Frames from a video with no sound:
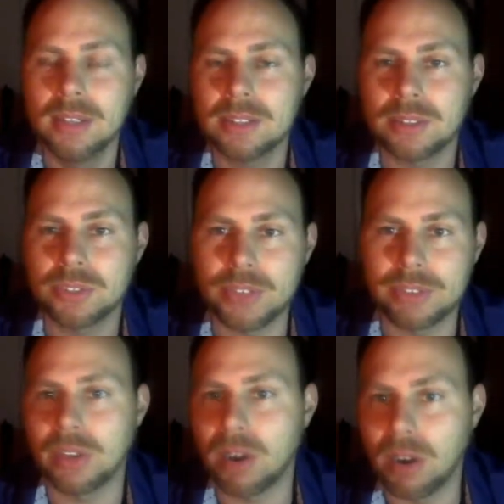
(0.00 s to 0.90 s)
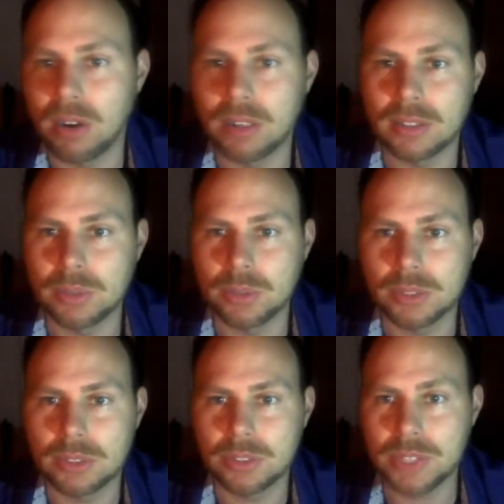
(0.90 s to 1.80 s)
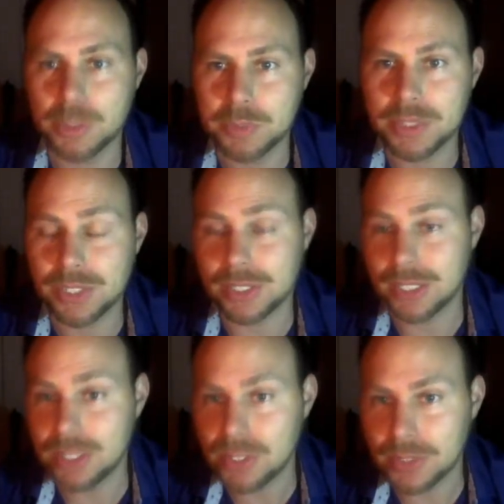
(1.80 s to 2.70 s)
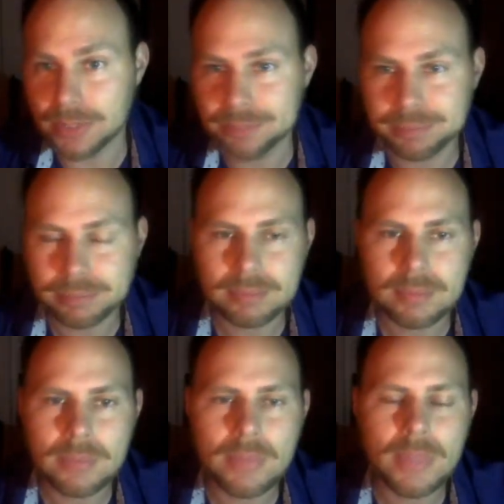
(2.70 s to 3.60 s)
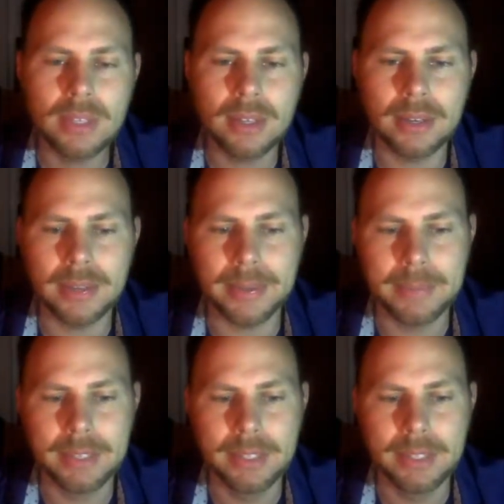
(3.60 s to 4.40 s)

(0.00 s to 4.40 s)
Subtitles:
self-driving car or transportation industry. And